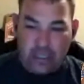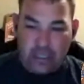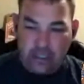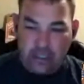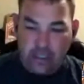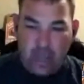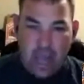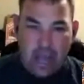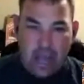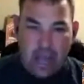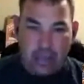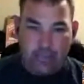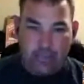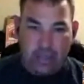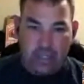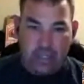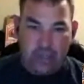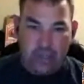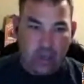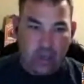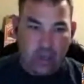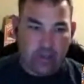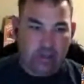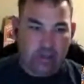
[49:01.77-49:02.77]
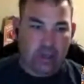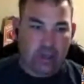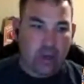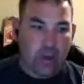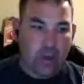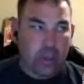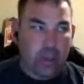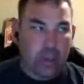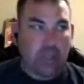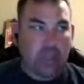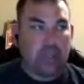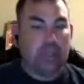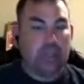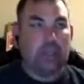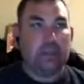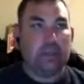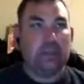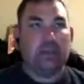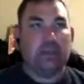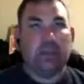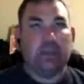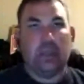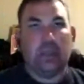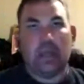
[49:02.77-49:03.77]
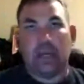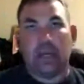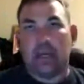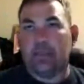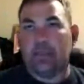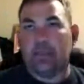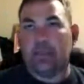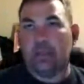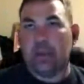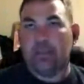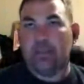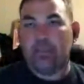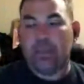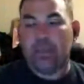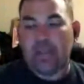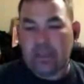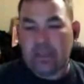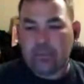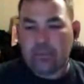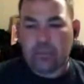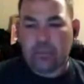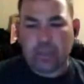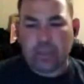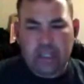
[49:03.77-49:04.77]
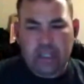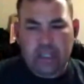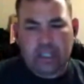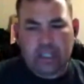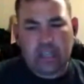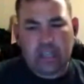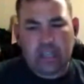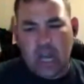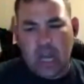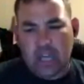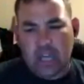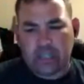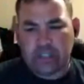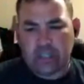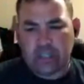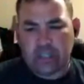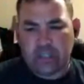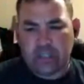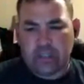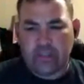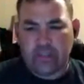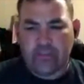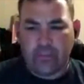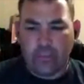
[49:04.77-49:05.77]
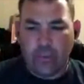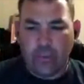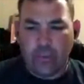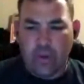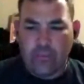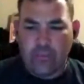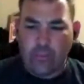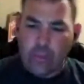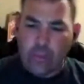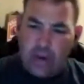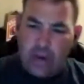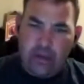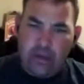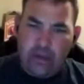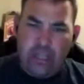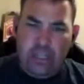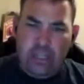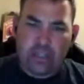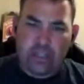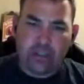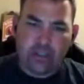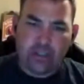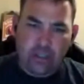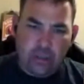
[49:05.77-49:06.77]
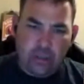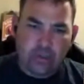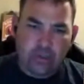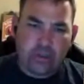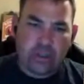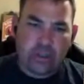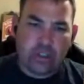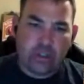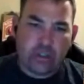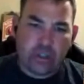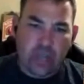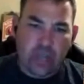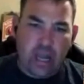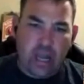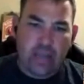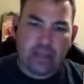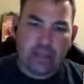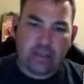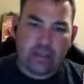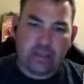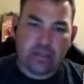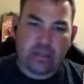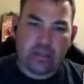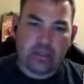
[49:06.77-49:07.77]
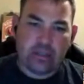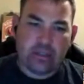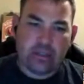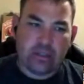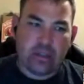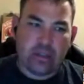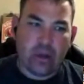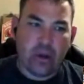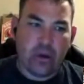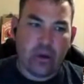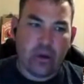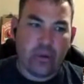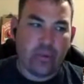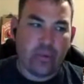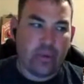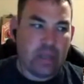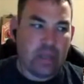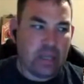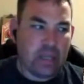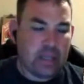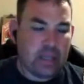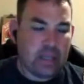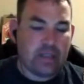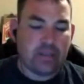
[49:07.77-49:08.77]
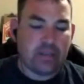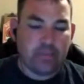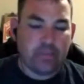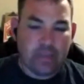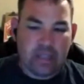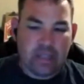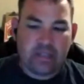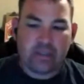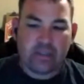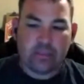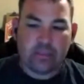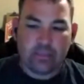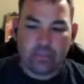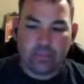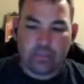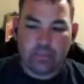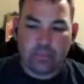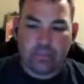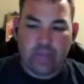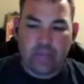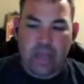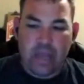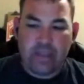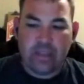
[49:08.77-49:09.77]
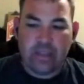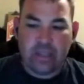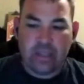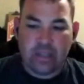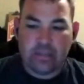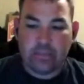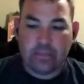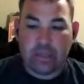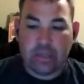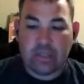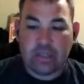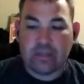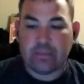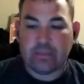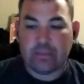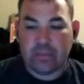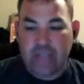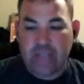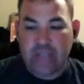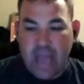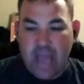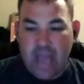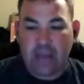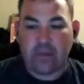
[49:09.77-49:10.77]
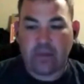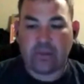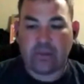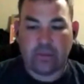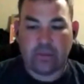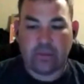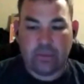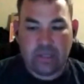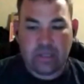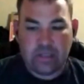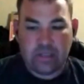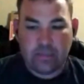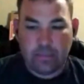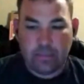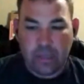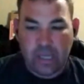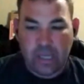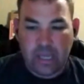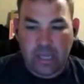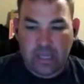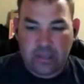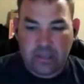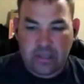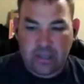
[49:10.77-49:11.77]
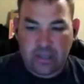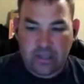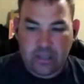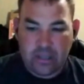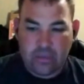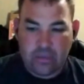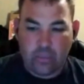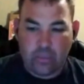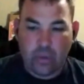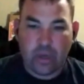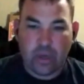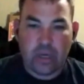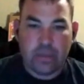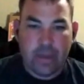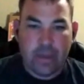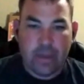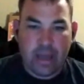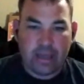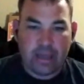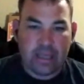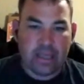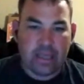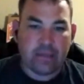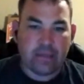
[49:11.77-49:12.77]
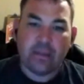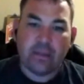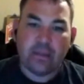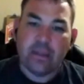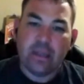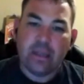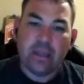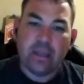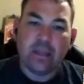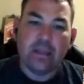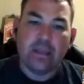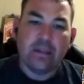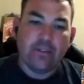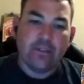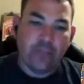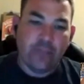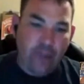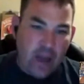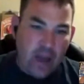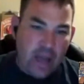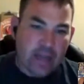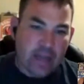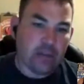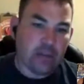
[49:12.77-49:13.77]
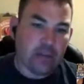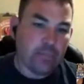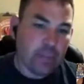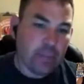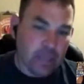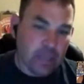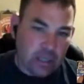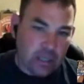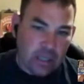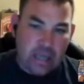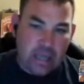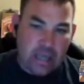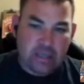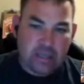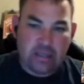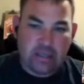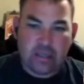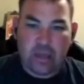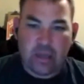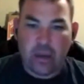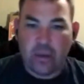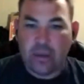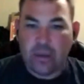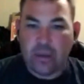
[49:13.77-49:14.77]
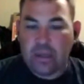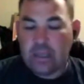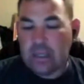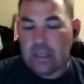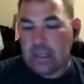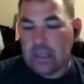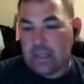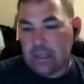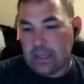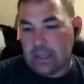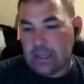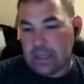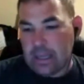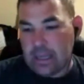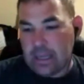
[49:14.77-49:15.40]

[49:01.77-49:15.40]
shot, but he's also um, being really cautious of, of where he shoots his shots. So he's missed some. I think he's missed some tackles and missed some big hits because he's worried about getting fined or penalized. So